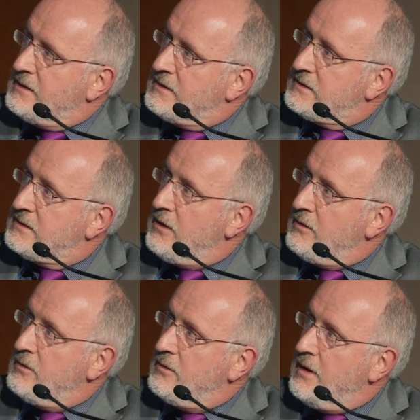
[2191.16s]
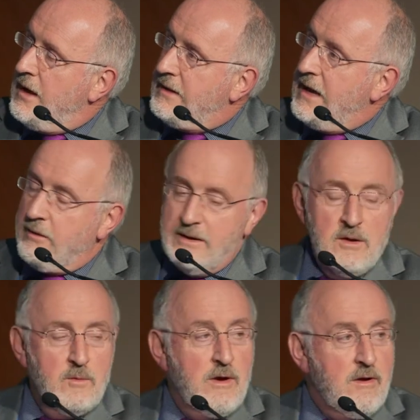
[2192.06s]
So now,
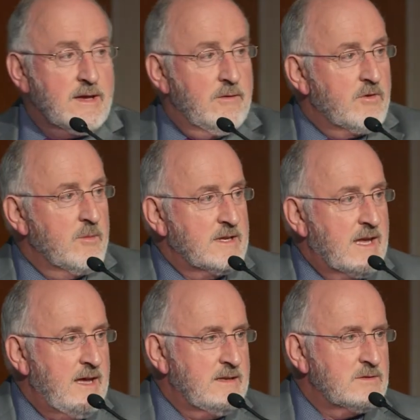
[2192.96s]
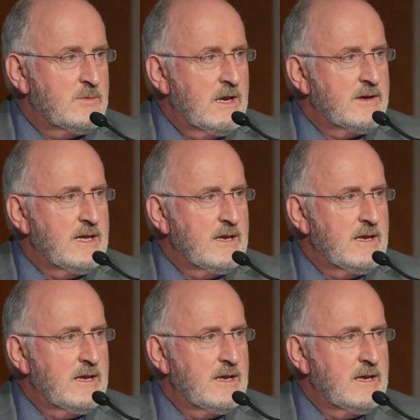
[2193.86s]
where I come from in Kent, we're lucky